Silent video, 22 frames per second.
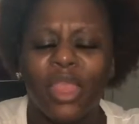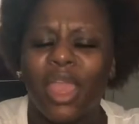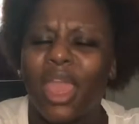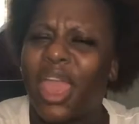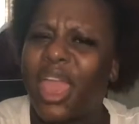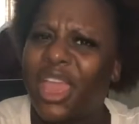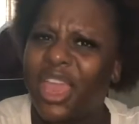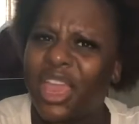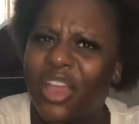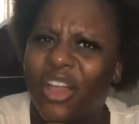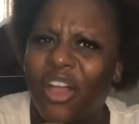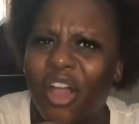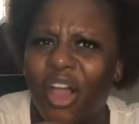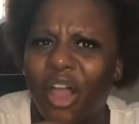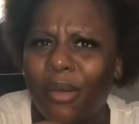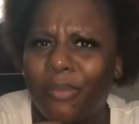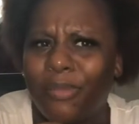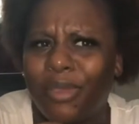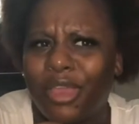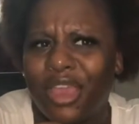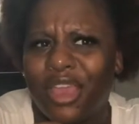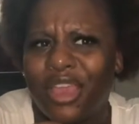And he
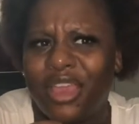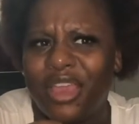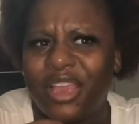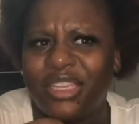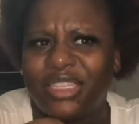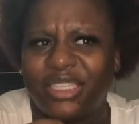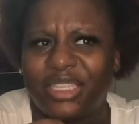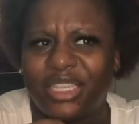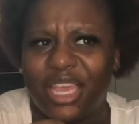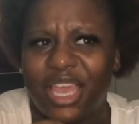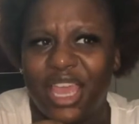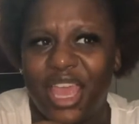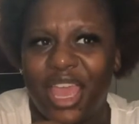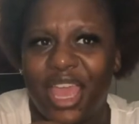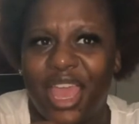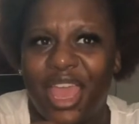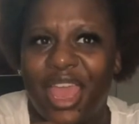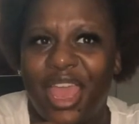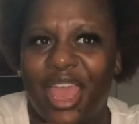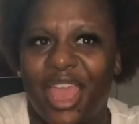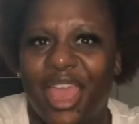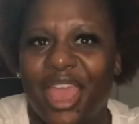called me and he
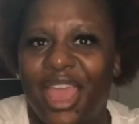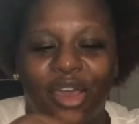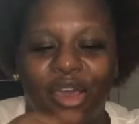said